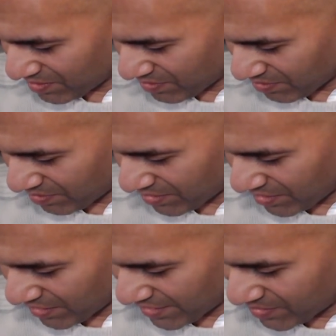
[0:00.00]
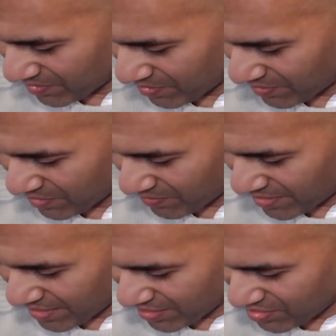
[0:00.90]
Or it aligns with the
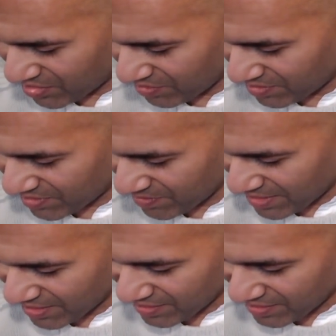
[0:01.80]
way I actually drew the schematic.